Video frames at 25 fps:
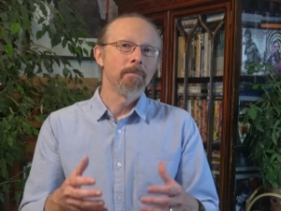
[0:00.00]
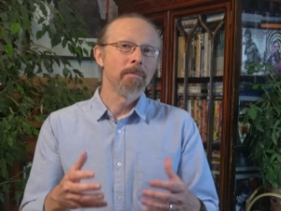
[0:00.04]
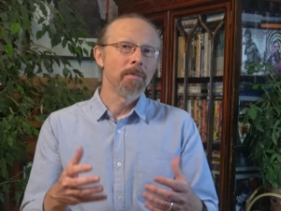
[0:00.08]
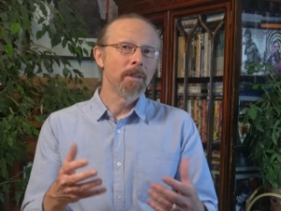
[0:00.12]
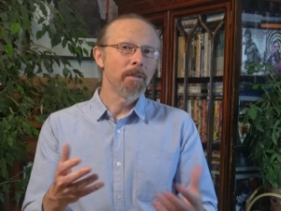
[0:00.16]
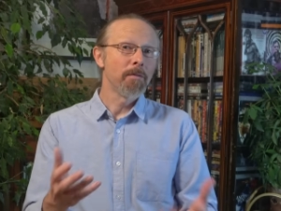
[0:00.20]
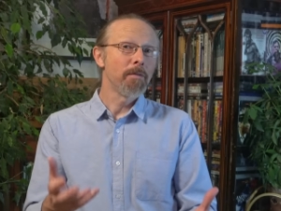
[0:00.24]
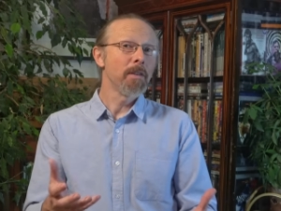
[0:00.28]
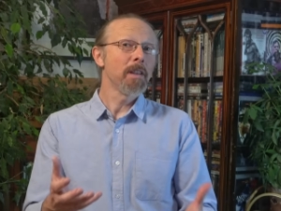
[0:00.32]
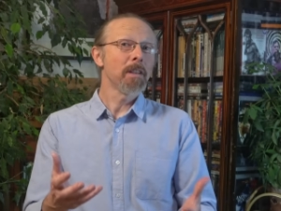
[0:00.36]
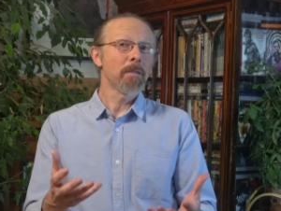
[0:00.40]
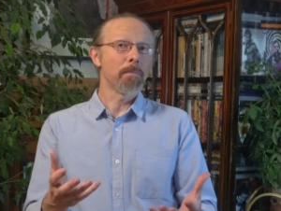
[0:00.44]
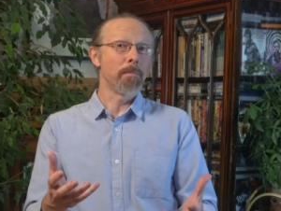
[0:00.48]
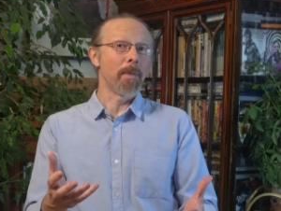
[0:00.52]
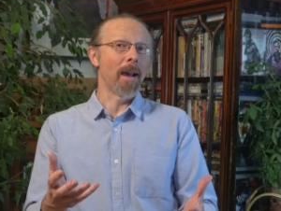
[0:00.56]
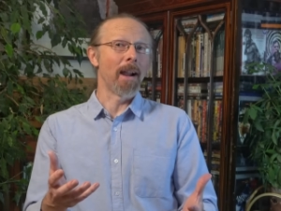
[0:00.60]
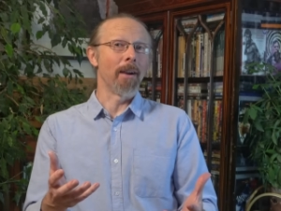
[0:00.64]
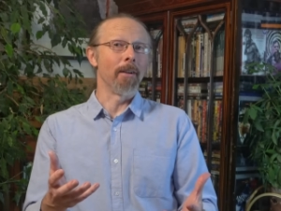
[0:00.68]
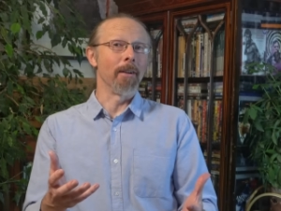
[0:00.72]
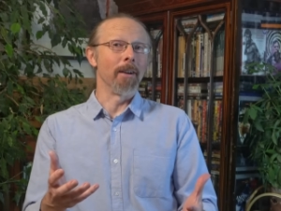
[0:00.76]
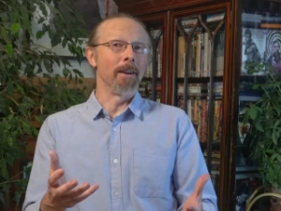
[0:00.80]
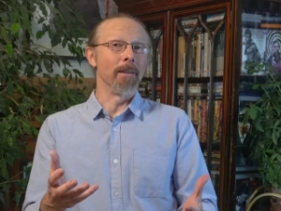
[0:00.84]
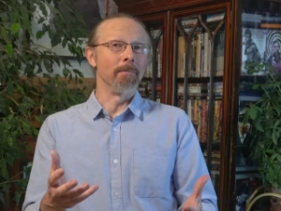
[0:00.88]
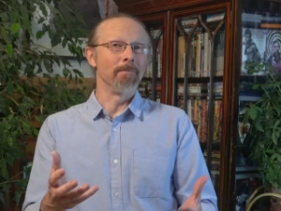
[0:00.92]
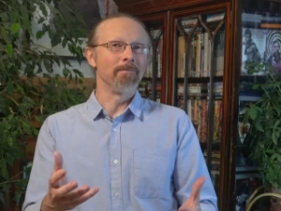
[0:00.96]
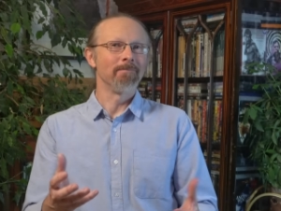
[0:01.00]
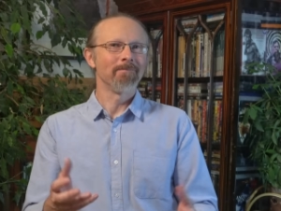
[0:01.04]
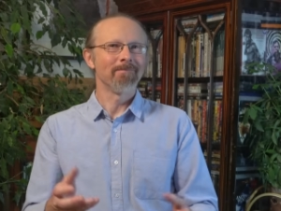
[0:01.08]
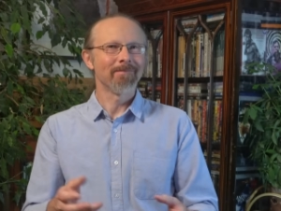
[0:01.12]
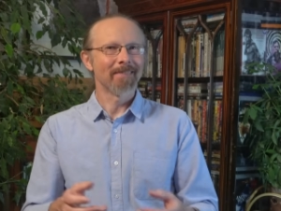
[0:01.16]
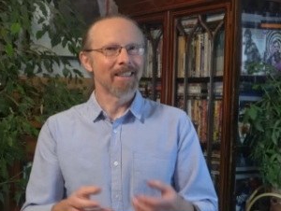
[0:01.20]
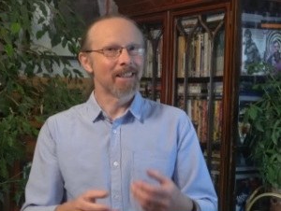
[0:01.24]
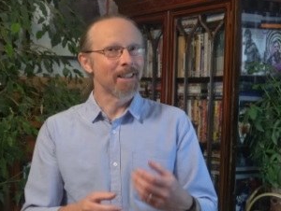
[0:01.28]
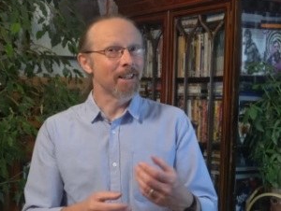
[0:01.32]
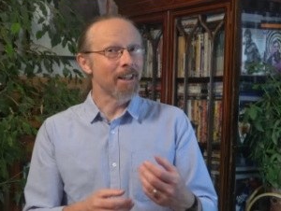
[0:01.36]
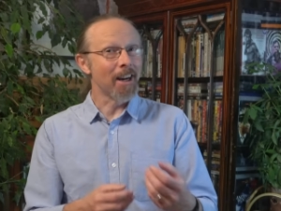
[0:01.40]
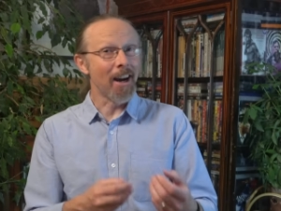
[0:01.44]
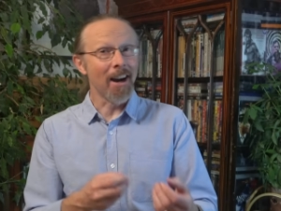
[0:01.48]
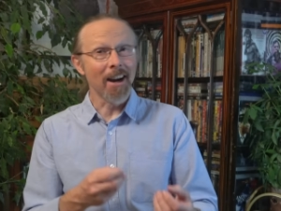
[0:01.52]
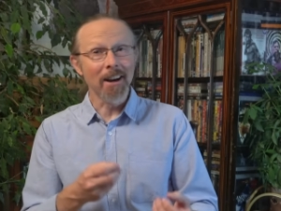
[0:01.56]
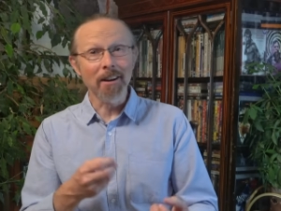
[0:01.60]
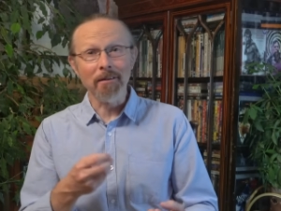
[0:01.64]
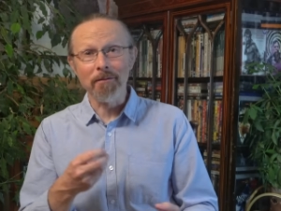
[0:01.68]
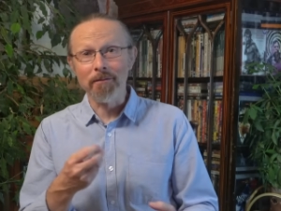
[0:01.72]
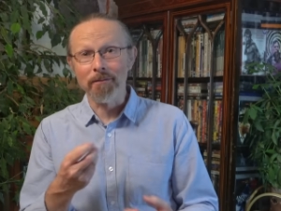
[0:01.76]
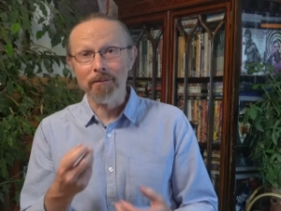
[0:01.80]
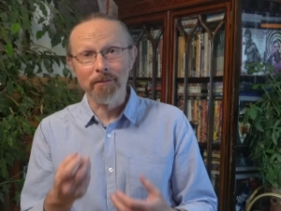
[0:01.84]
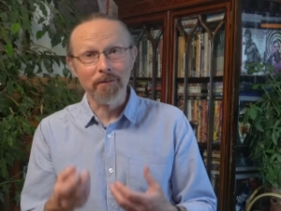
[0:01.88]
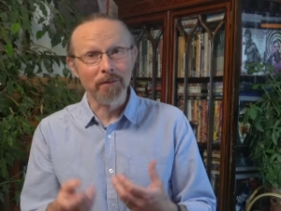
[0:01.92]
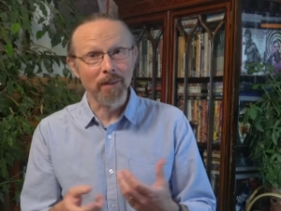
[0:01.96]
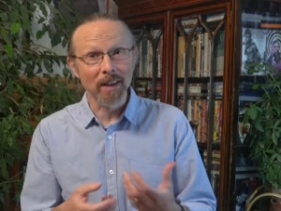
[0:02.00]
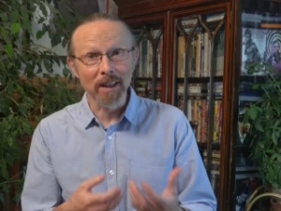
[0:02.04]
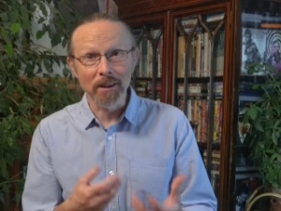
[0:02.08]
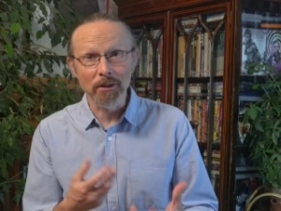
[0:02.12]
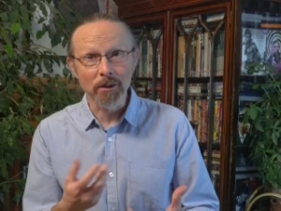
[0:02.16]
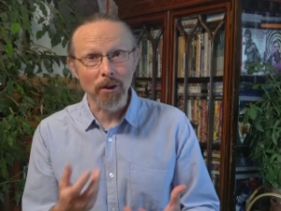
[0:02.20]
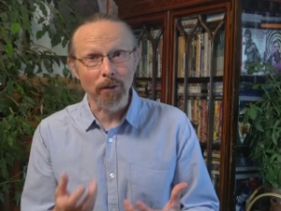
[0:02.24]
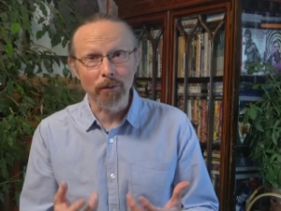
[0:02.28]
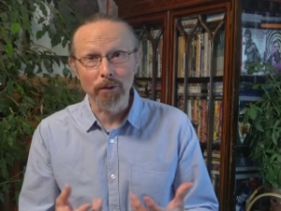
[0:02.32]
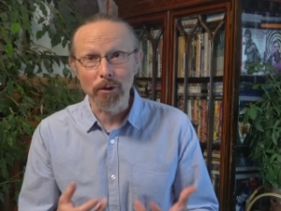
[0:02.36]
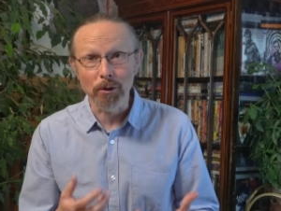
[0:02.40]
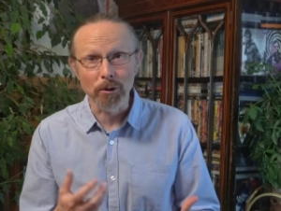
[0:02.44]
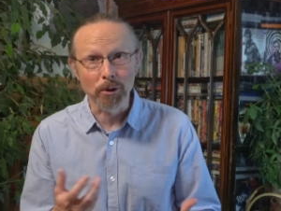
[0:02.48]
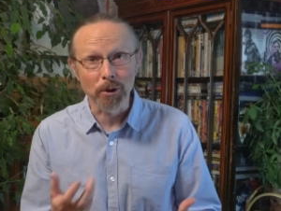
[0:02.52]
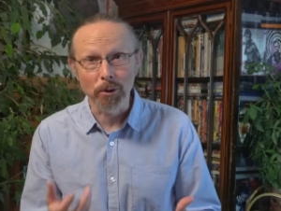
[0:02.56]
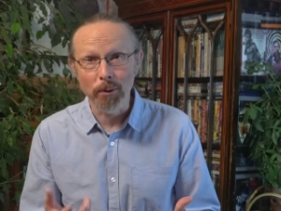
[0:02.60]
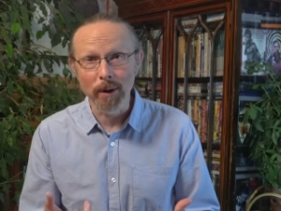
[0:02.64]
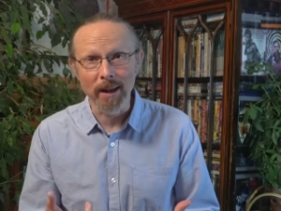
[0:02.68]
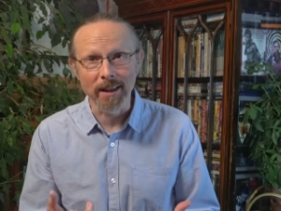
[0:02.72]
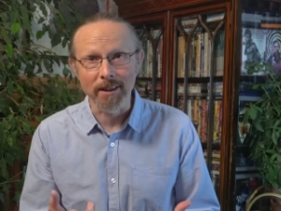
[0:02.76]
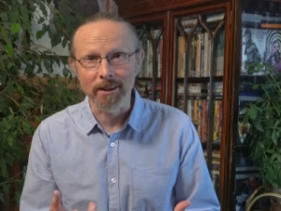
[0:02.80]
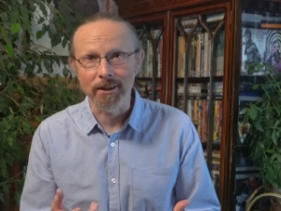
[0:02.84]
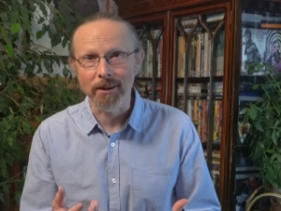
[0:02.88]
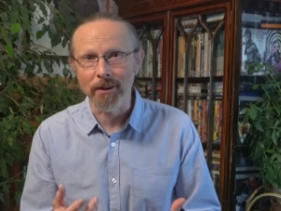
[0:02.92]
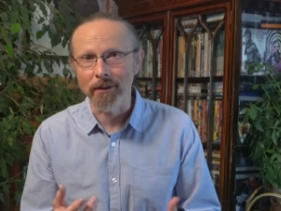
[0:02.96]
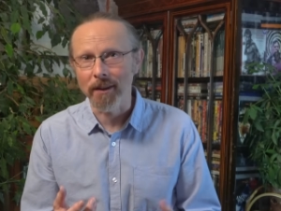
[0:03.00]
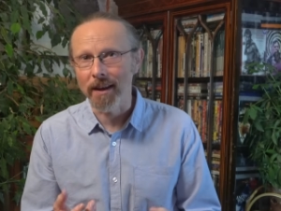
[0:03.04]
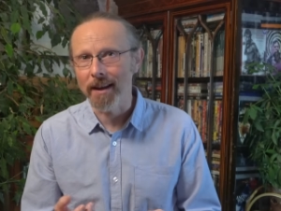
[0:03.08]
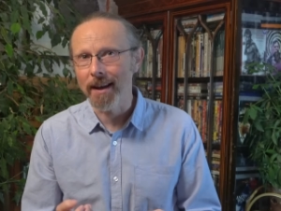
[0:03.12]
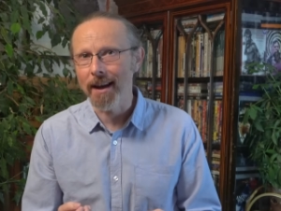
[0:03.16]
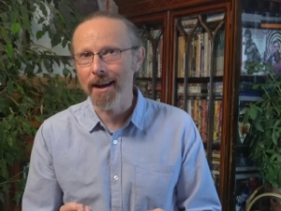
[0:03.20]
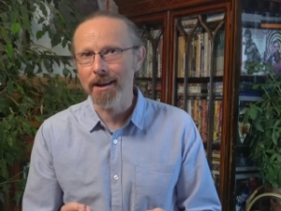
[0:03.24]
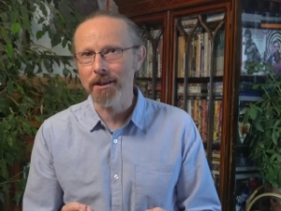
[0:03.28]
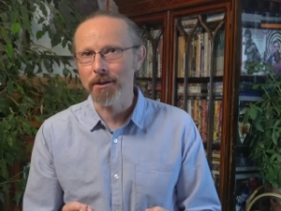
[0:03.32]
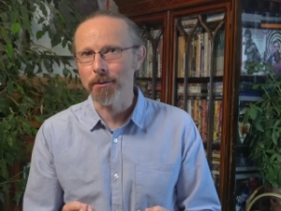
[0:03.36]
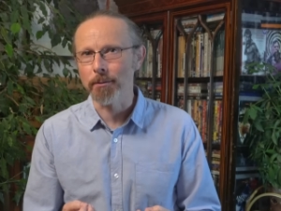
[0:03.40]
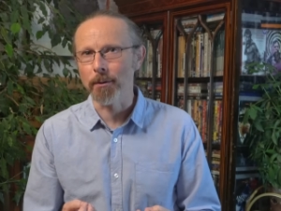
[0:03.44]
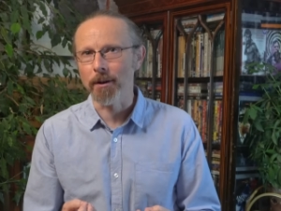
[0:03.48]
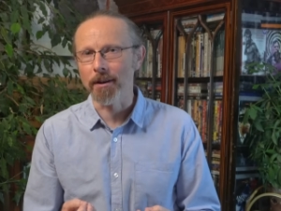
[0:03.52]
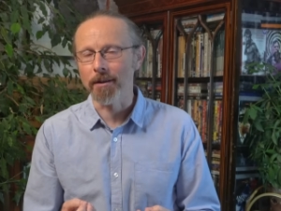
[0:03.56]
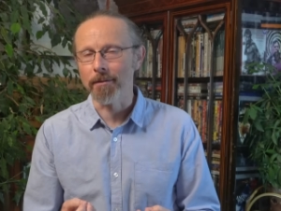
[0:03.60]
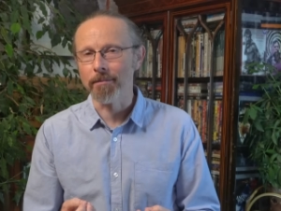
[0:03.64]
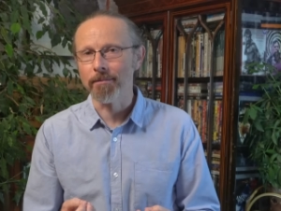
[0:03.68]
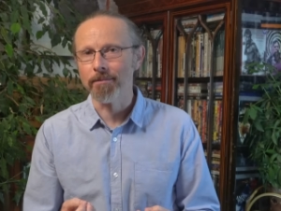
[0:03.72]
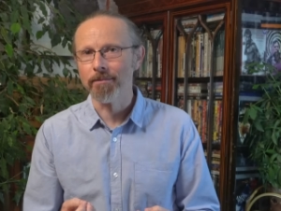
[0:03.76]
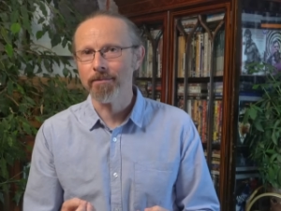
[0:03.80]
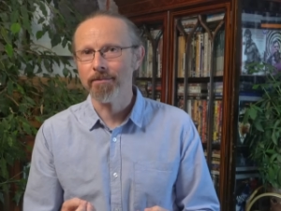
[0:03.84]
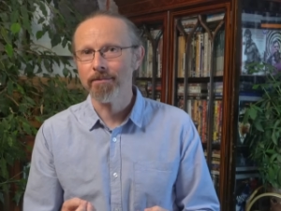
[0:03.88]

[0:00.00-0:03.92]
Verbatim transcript: The fifth barrier there's a kind of philosophical twist on the last one.